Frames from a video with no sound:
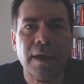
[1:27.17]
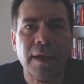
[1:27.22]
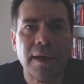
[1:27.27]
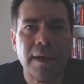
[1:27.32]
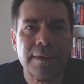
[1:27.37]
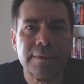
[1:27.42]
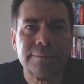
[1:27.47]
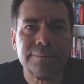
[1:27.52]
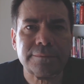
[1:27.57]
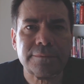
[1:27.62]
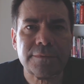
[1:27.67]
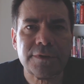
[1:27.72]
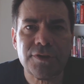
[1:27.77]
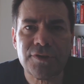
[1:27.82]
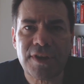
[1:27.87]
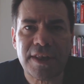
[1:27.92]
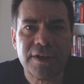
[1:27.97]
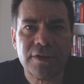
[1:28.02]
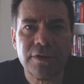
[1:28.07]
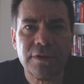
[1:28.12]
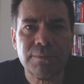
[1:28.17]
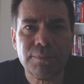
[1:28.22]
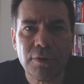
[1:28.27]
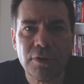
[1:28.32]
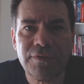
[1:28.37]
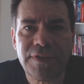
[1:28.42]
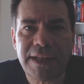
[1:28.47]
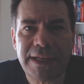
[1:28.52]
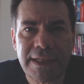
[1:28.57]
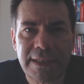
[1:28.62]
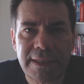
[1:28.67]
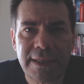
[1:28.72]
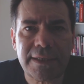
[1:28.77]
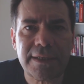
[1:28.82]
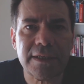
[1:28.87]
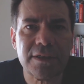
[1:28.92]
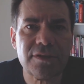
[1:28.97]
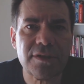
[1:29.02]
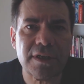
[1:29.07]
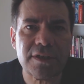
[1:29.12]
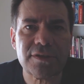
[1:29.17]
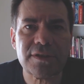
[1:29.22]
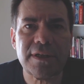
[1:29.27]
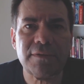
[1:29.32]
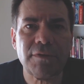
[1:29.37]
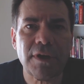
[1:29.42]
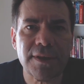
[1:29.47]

because they couldn't prove that he didn't exist,